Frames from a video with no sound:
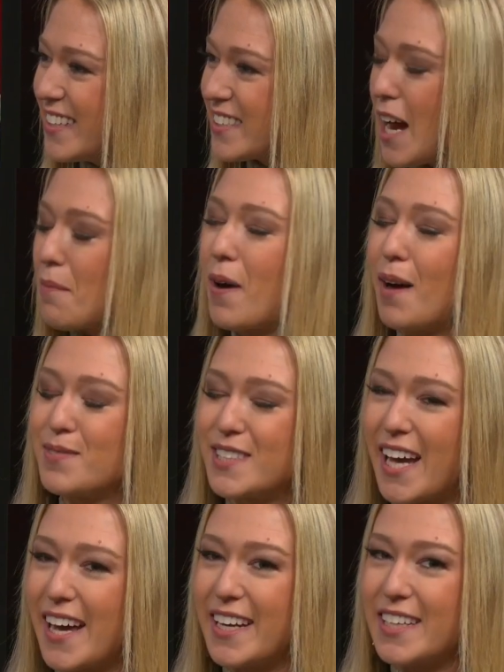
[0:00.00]
Top prop
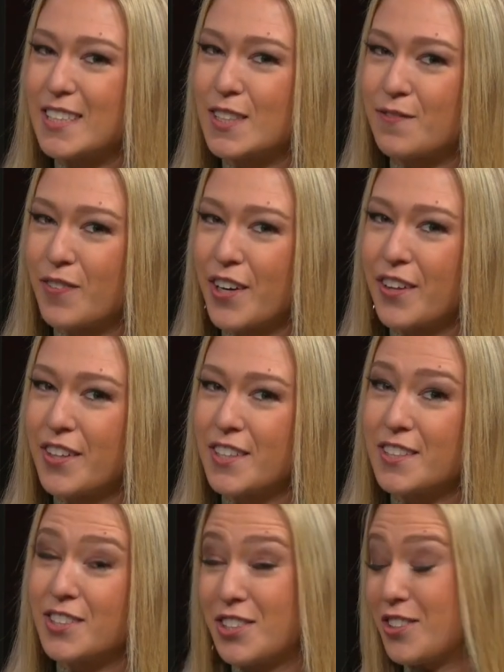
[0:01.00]
tonight is for
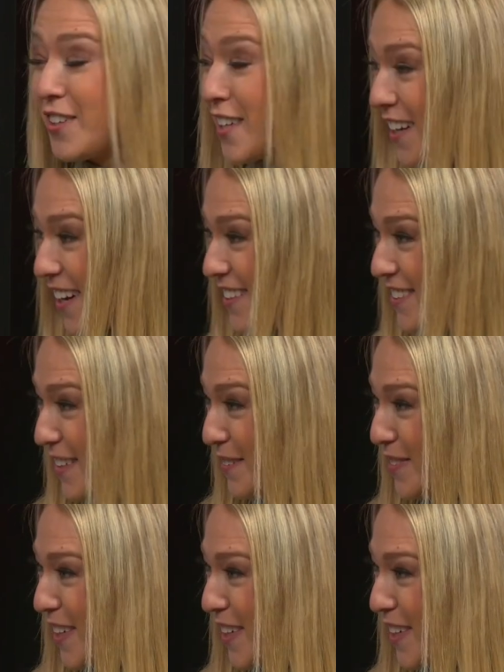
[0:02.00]
the shooting guard, James